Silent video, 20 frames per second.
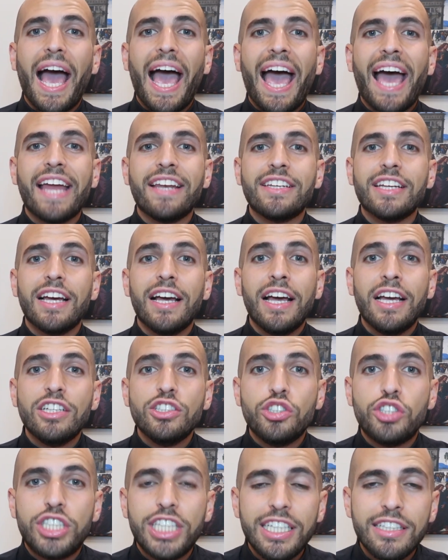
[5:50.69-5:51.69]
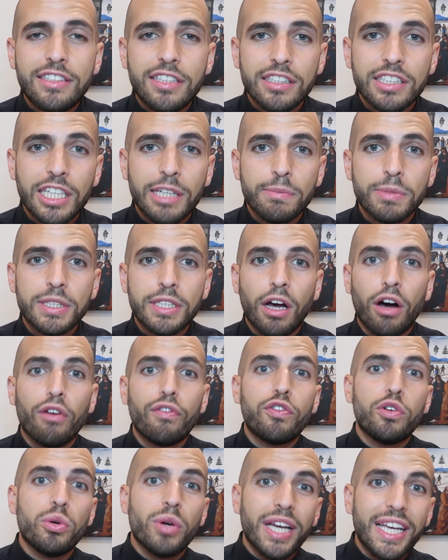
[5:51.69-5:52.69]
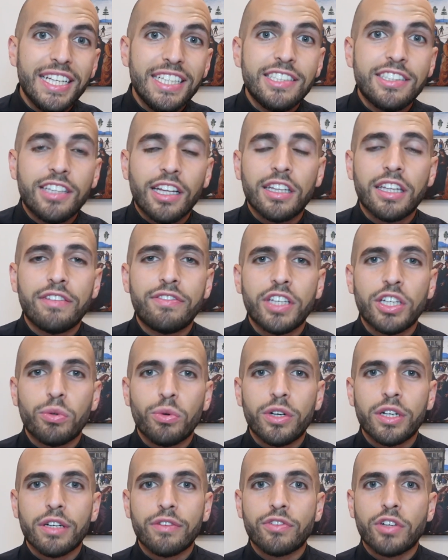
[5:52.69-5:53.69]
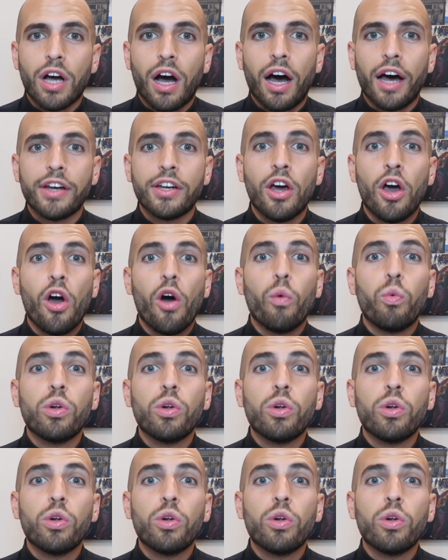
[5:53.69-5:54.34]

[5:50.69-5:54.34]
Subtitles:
and Jesus himself, who is the living Word of God,